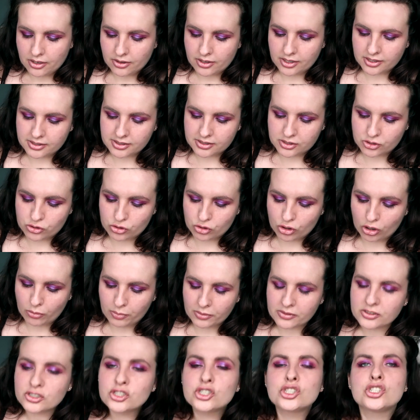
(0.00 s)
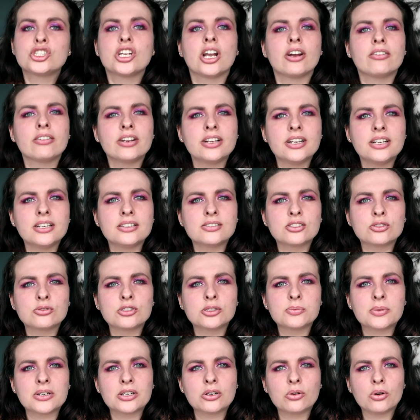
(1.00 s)
This is Drop of Sherry. It's
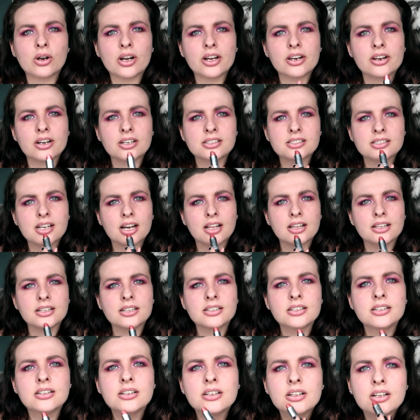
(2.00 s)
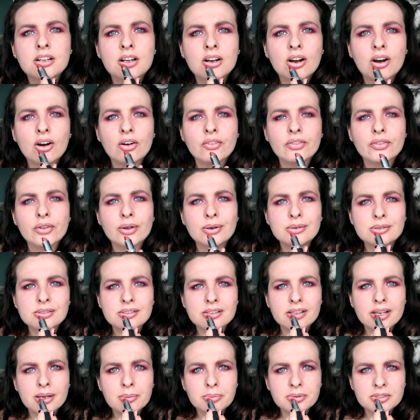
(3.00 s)
always been quite a nice color on those
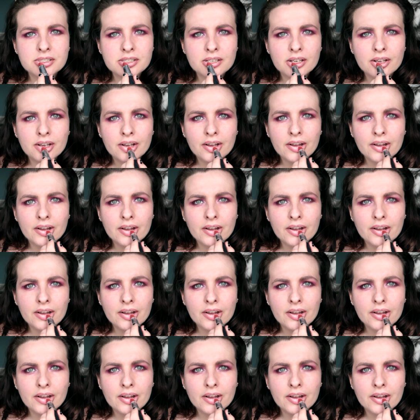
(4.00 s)
lips.